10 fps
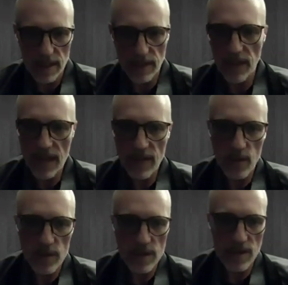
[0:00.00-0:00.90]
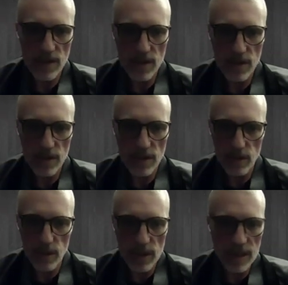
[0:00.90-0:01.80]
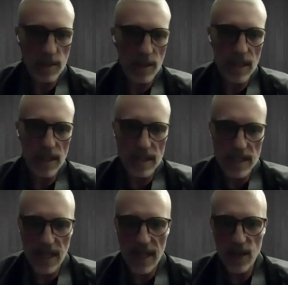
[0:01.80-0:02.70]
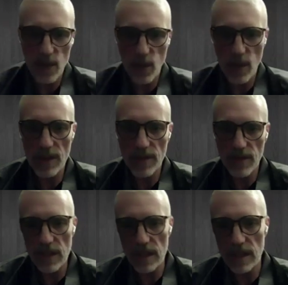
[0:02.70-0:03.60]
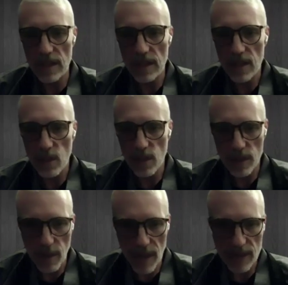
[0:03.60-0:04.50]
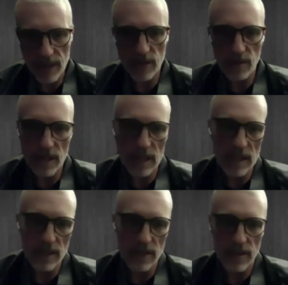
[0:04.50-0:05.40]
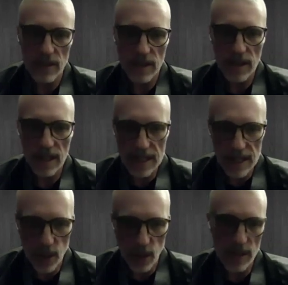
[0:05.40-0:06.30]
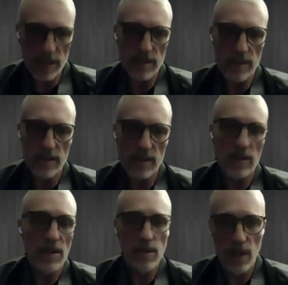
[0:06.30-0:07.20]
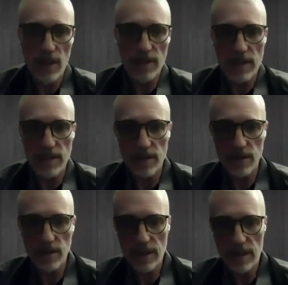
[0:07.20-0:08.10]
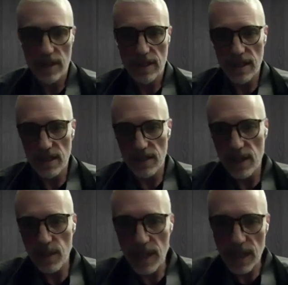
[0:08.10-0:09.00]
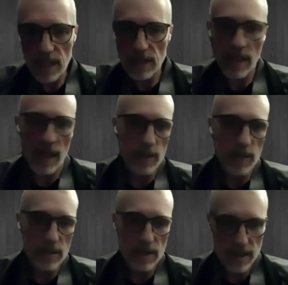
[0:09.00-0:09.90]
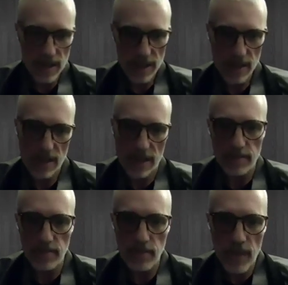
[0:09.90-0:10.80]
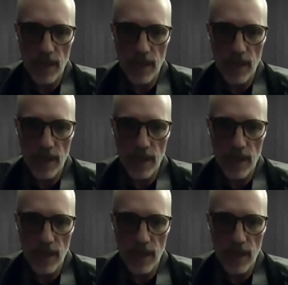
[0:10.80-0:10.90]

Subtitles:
The five words of the slogan bring to mind an entire way of thinking where compassion begins and ego ends. It's a long process, though. Like developing any good habit, it takes time.